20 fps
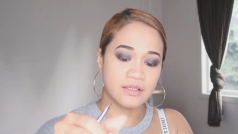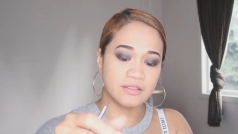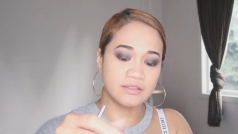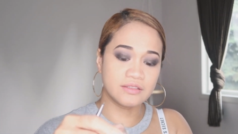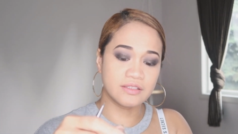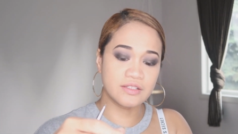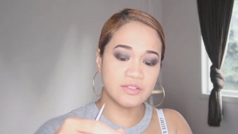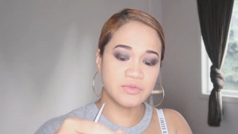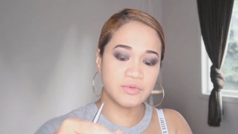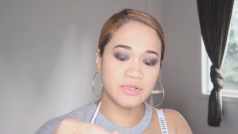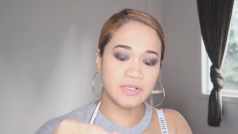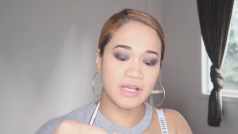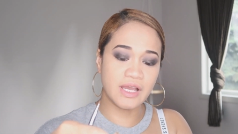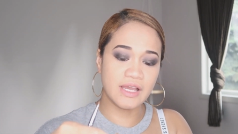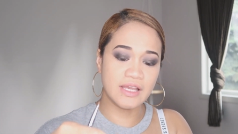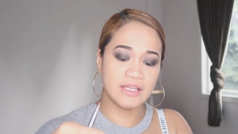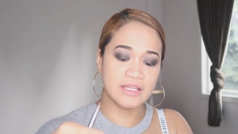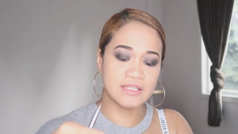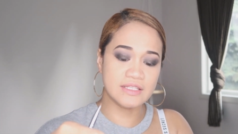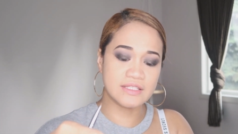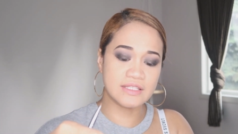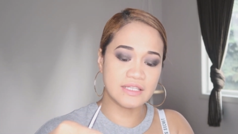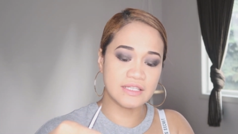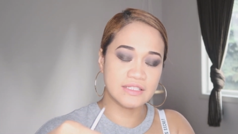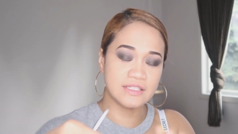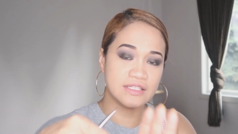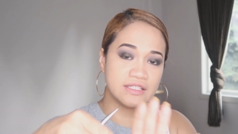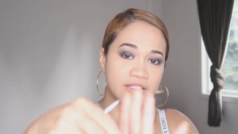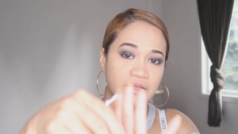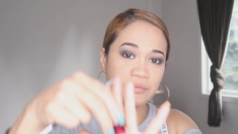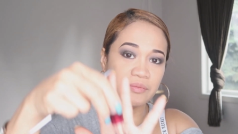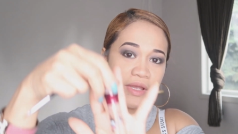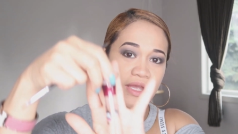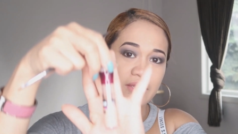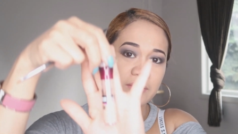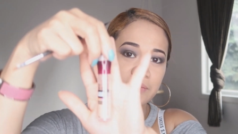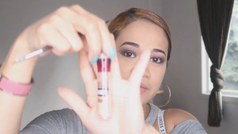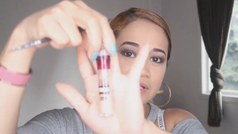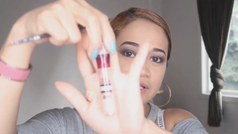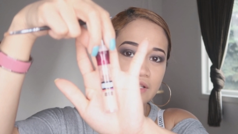so this one guys it is a
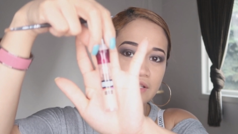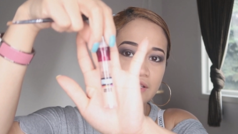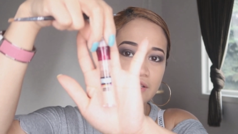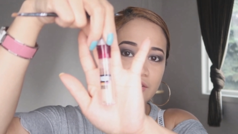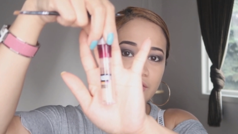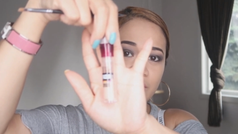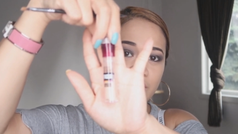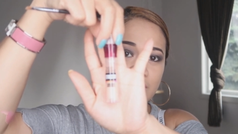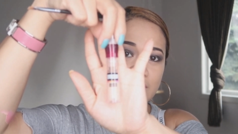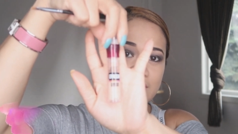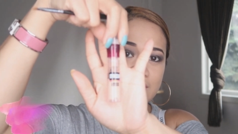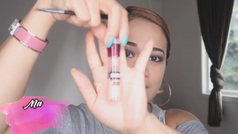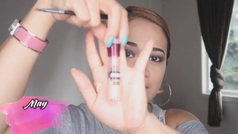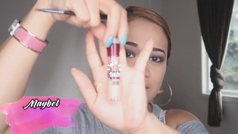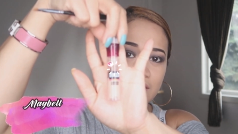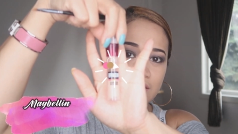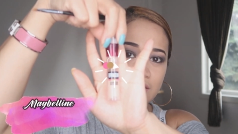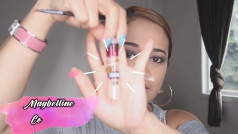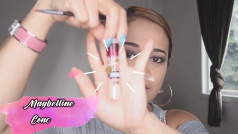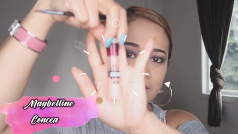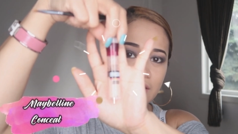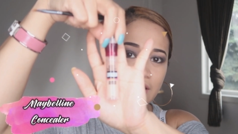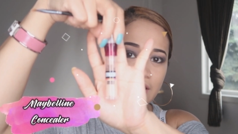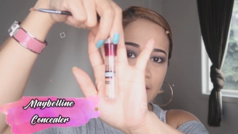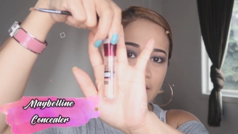Maybelline concealer